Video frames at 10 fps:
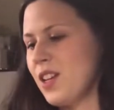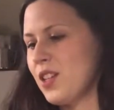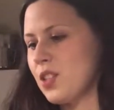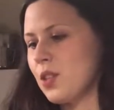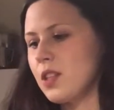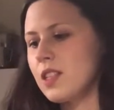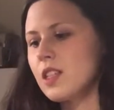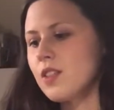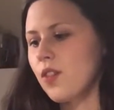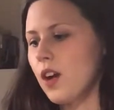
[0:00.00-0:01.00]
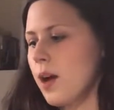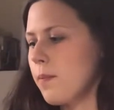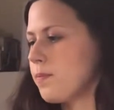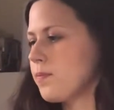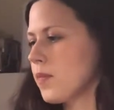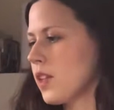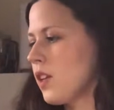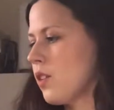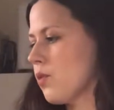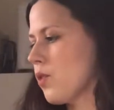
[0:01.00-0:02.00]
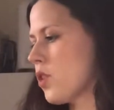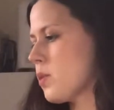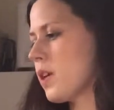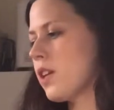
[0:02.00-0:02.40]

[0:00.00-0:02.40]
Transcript: So this is from Rosemary